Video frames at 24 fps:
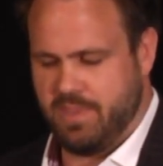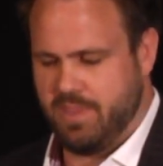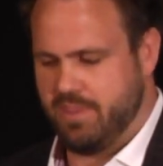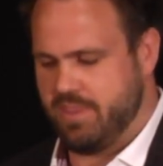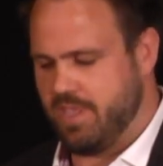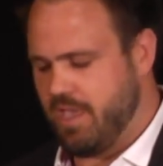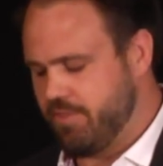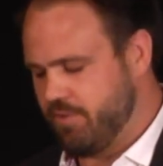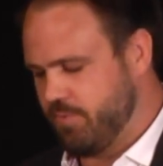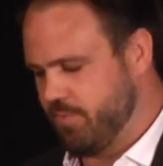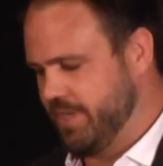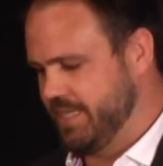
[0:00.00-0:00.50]

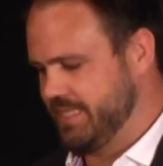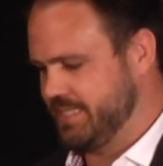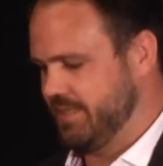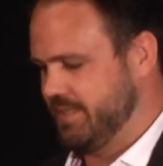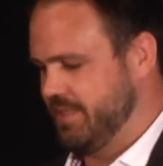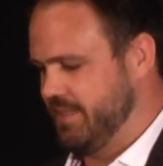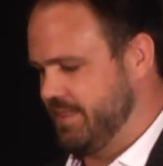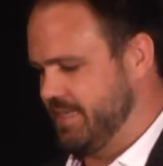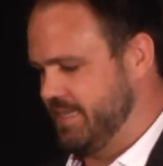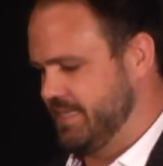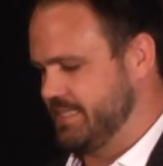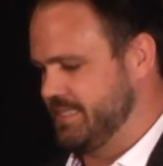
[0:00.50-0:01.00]
The other reason
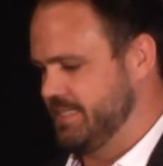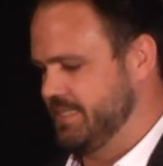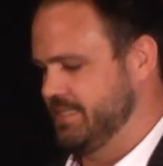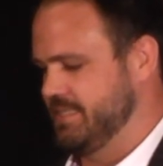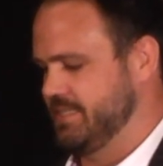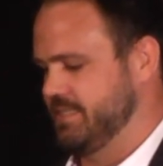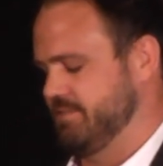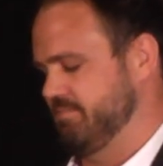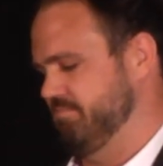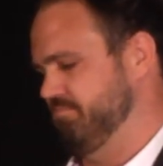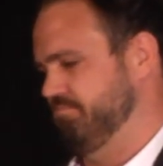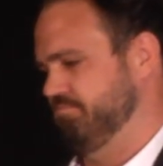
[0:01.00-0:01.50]
that this
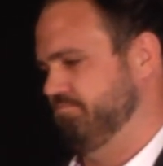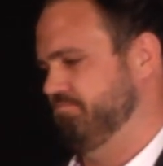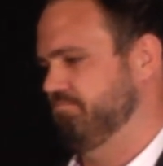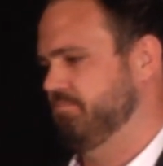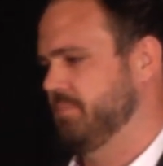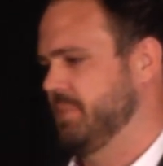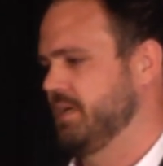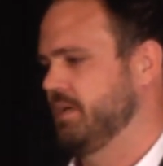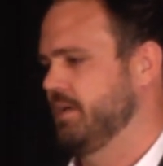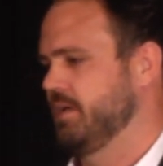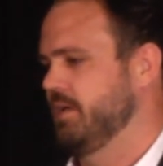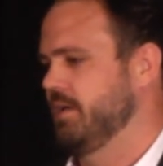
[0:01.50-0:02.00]
is
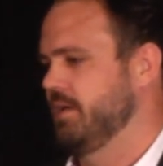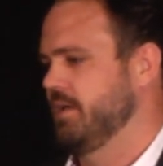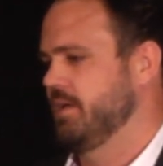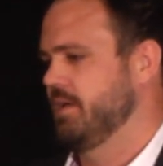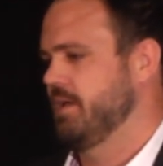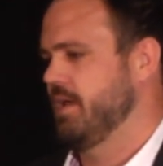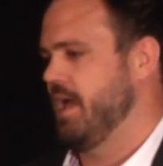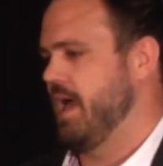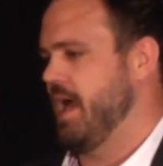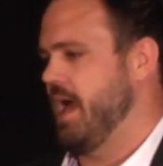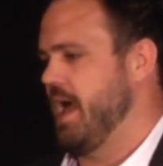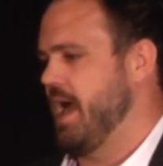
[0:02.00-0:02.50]

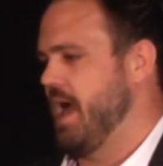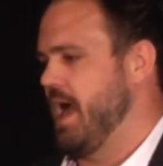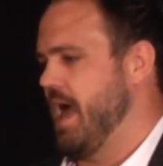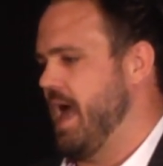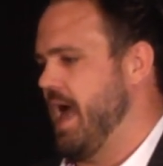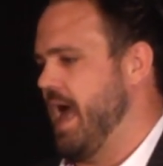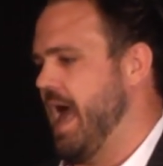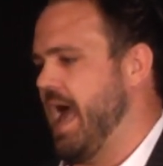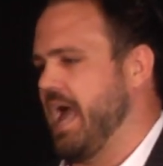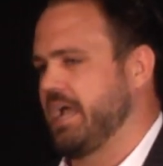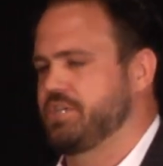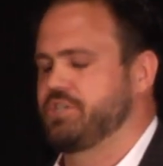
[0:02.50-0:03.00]

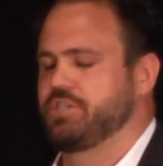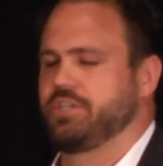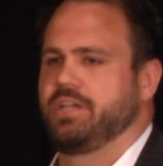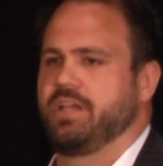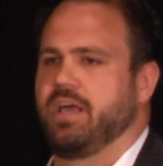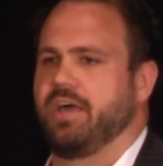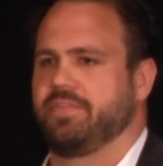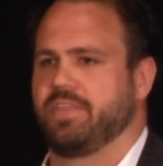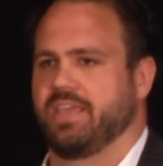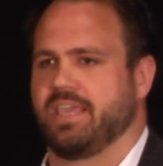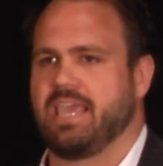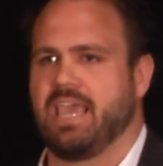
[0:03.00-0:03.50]
actually
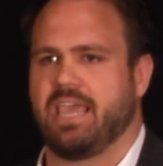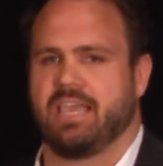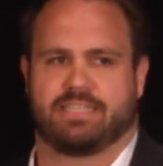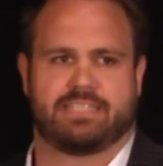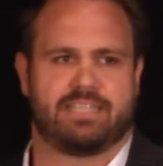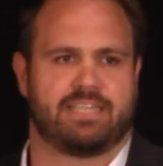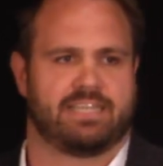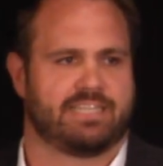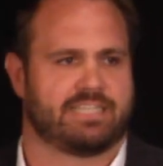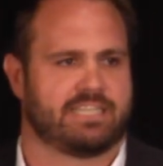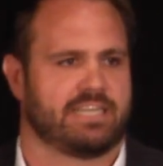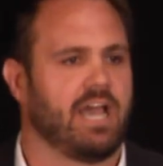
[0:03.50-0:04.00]
not the case,
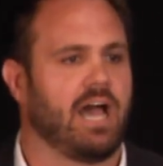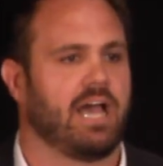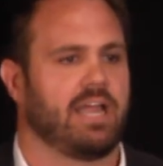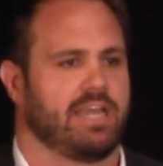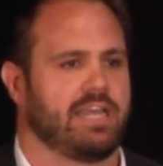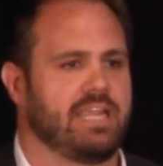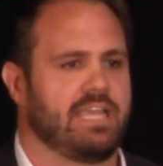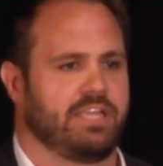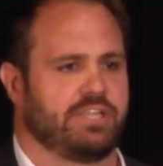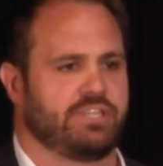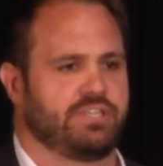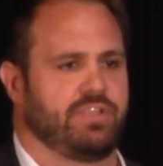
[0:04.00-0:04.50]
that it's not
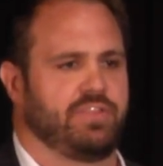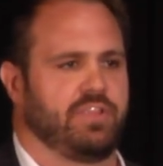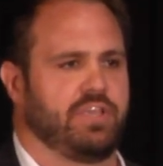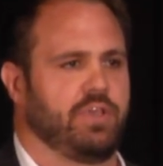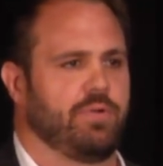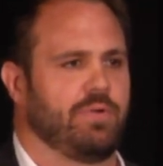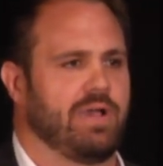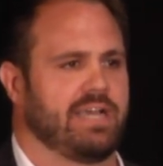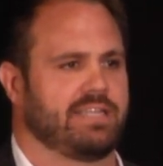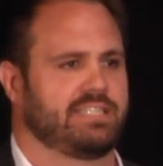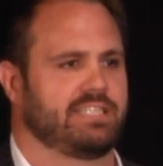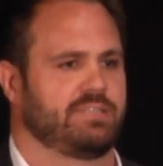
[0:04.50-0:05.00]
niche in the
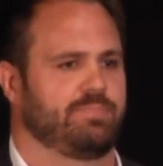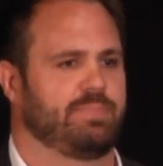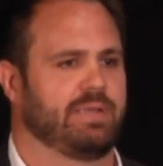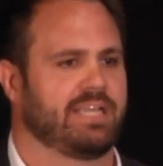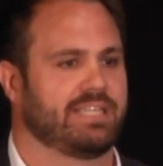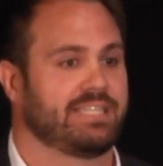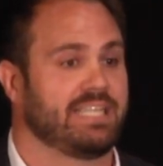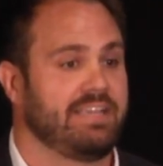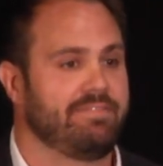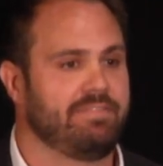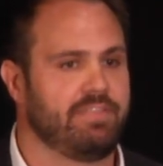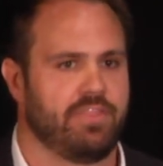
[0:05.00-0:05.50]
US, is
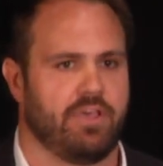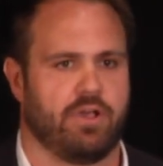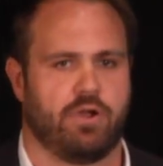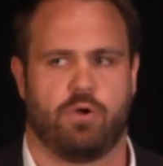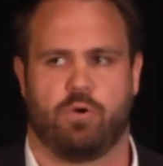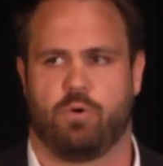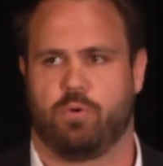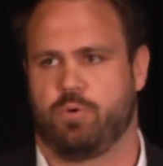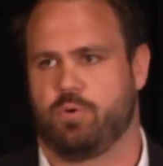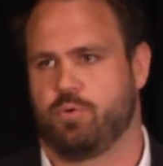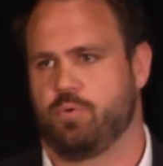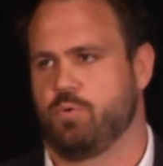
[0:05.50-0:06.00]
because even
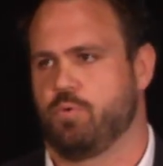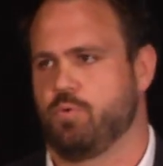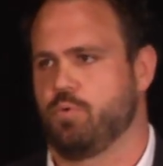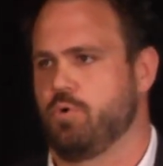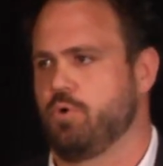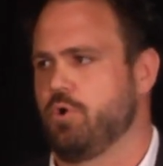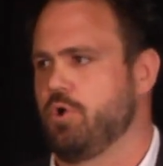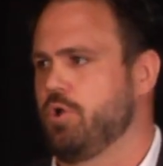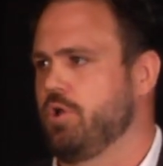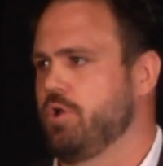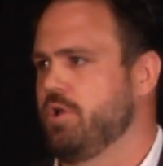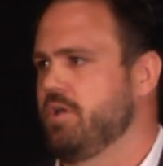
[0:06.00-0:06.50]
though
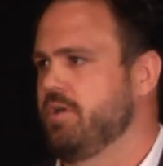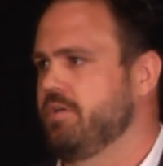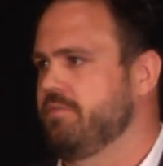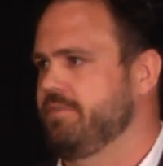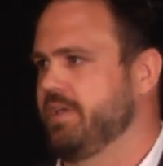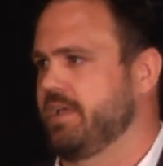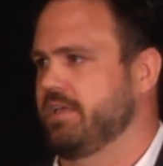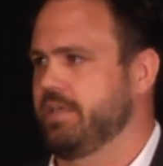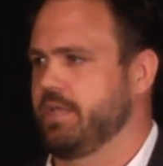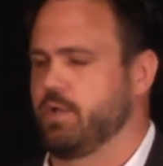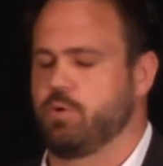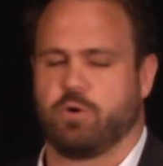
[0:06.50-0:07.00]

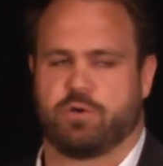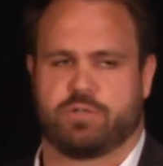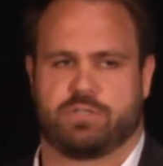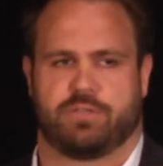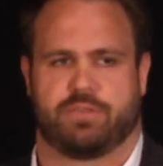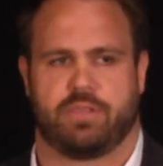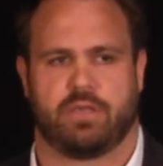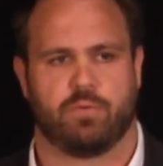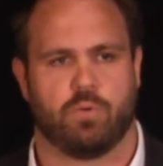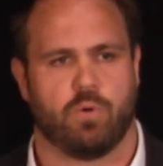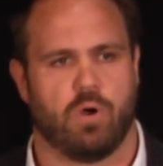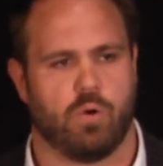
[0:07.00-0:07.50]
VigLink works
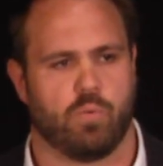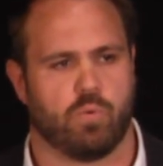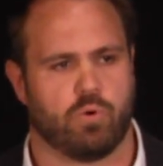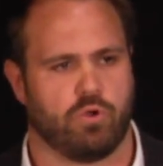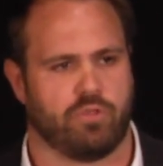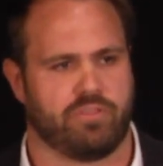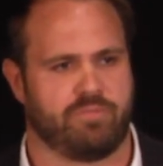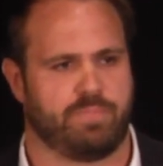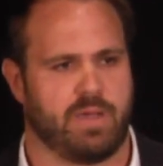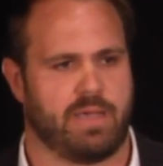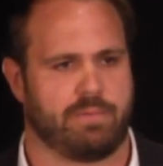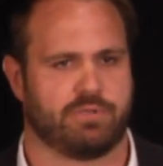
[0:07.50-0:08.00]
with a
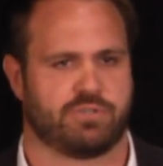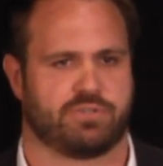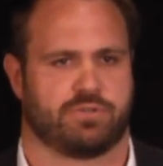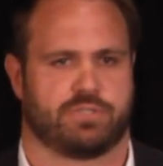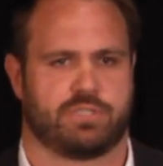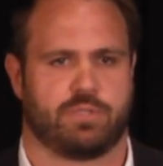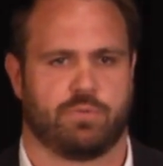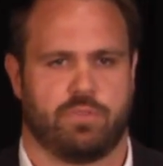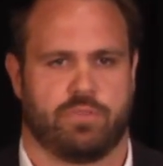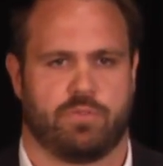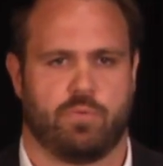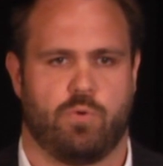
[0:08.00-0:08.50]
world of
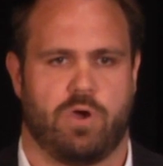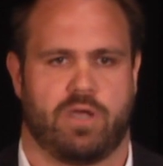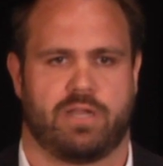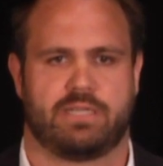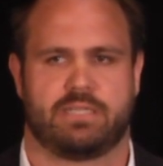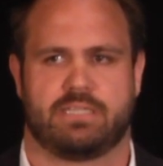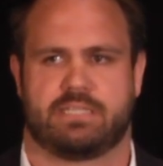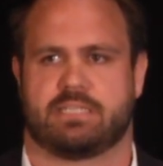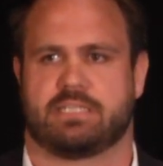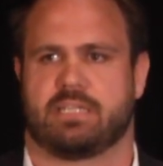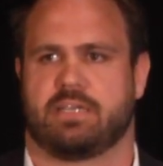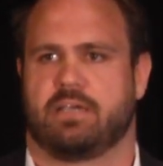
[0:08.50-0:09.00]
publishers, the
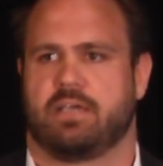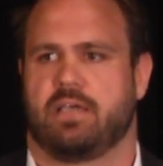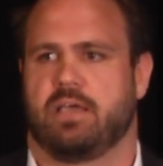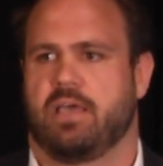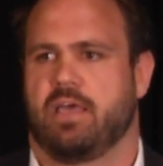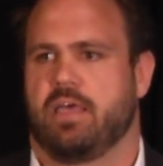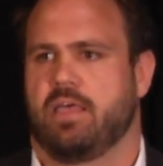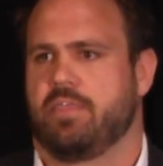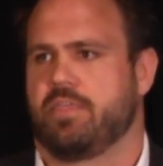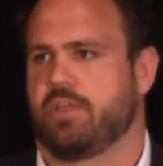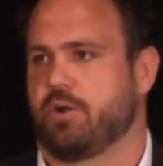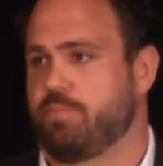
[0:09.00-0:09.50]
ones
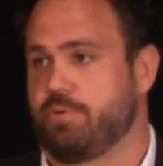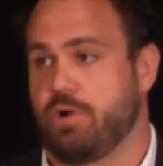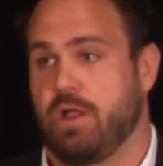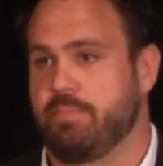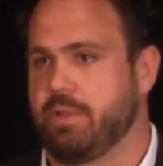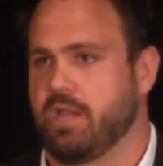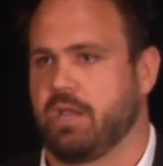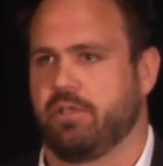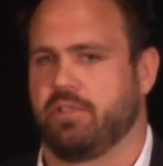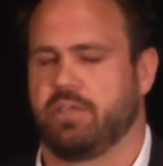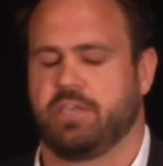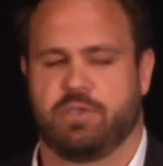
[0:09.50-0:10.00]
that are
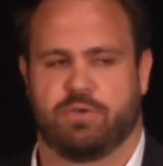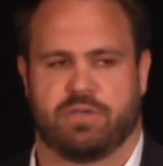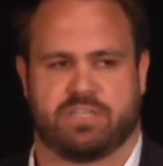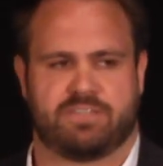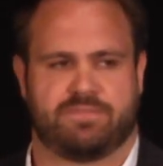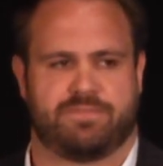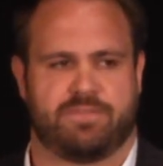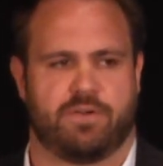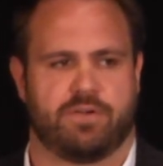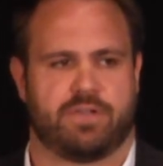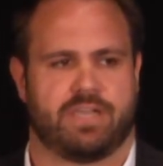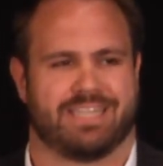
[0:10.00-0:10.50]
primarily US
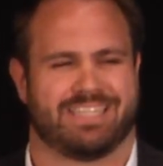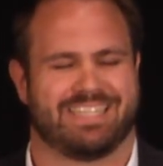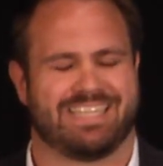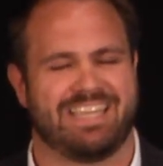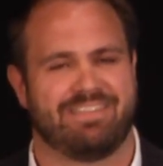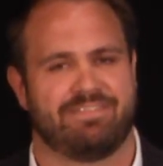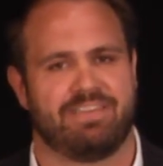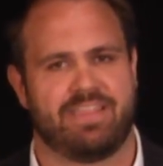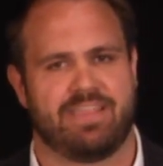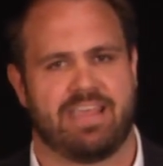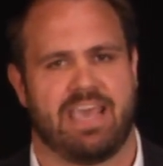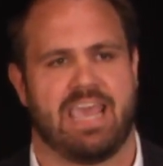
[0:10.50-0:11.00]
focused,
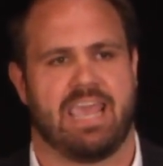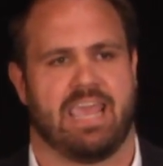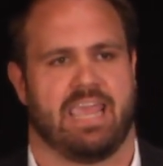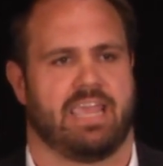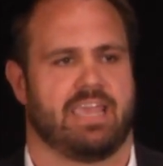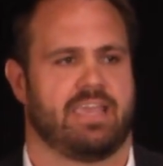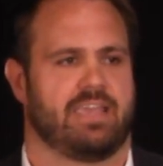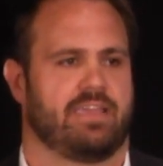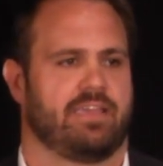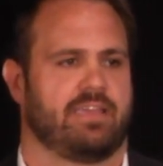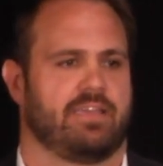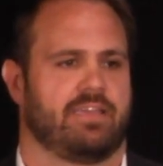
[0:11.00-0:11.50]
even they